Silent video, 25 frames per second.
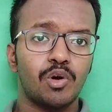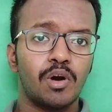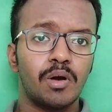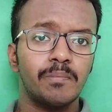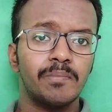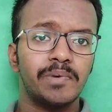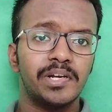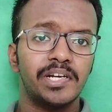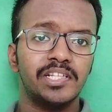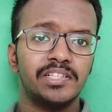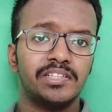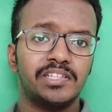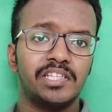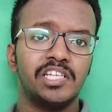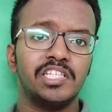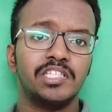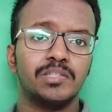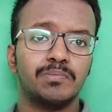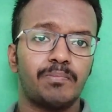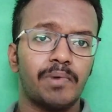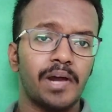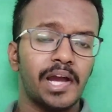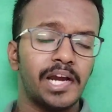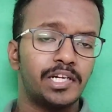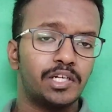so many
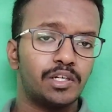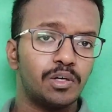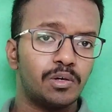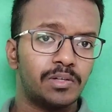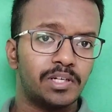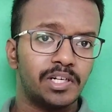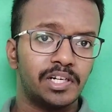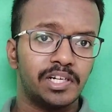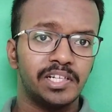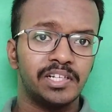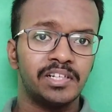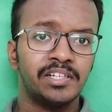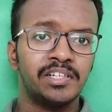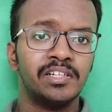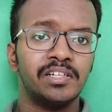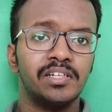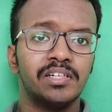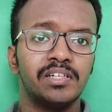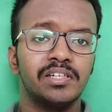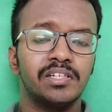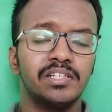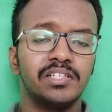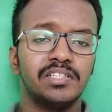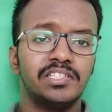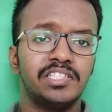things point out
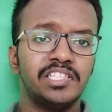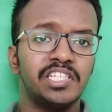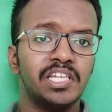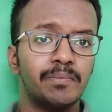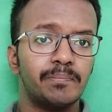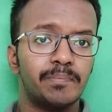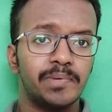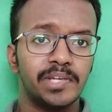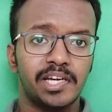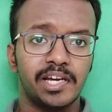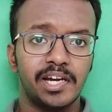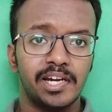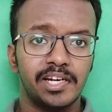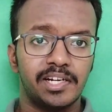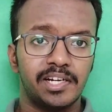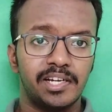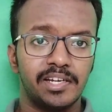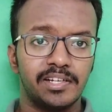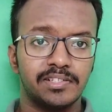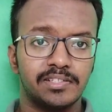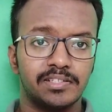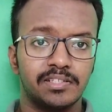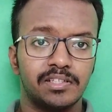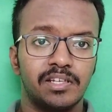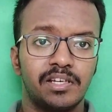in GMP
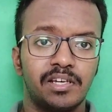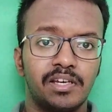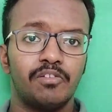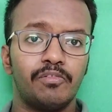guidelines.